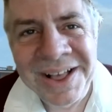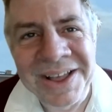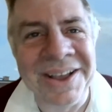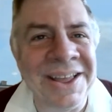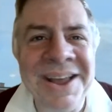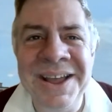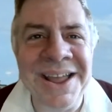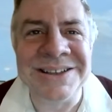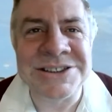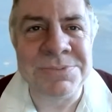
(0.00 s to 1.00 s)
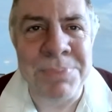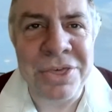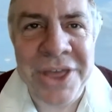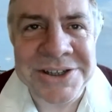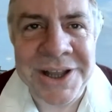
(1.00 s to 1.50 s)
it, it's
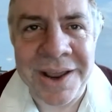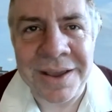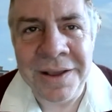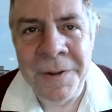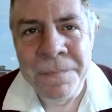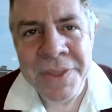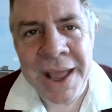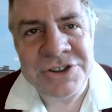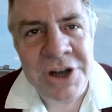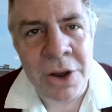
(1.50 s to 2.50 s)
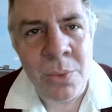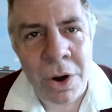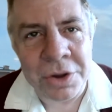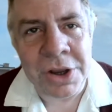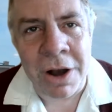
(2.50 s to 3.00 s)
pathetic. And you know
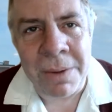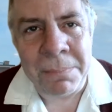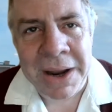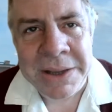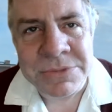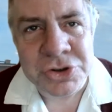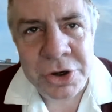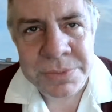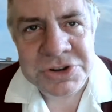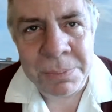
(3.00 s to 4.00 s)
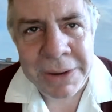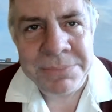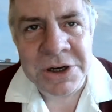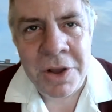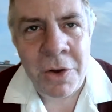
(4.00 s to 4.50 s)
what? You can't blame the troops. You
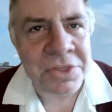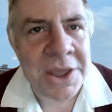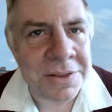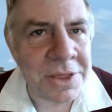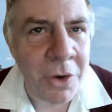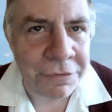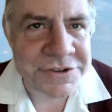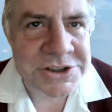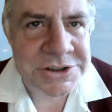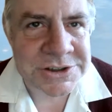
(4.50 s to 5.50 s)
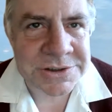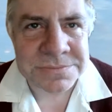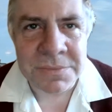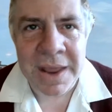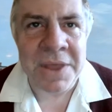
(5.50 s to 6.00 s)
blame the, the, the officers.
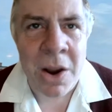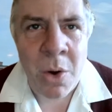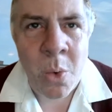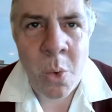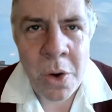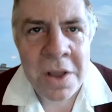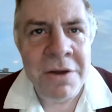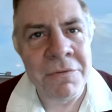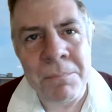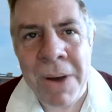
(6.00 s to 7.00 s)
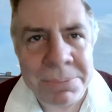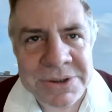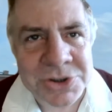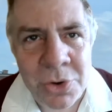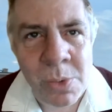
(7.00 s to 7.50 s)
And they're all
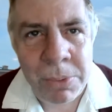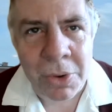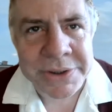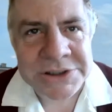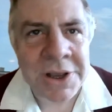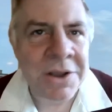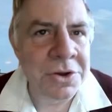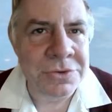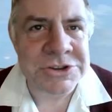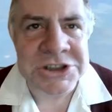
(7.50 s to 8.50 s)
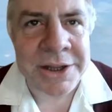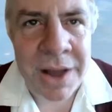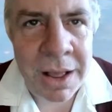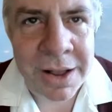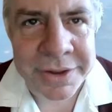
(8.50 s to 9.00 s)
public school boys who studied
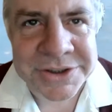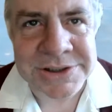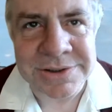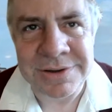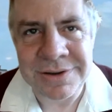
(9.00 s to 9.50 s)
arts.